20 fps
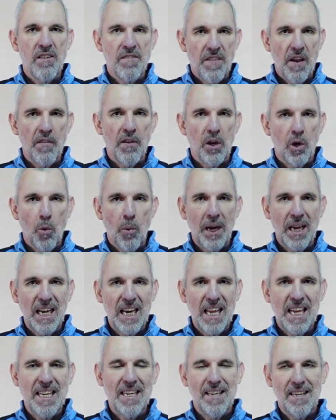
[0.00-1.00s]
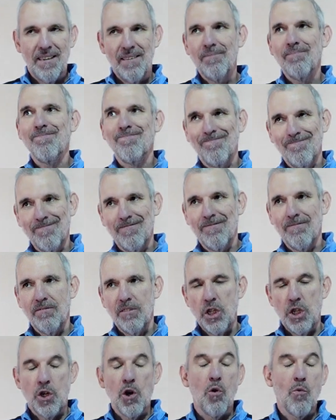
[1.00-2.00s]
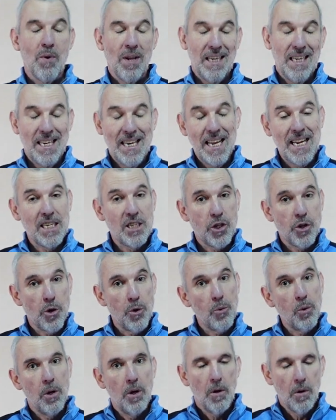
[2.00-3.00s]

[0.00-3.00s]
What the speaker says: very quickly. You don't really need to.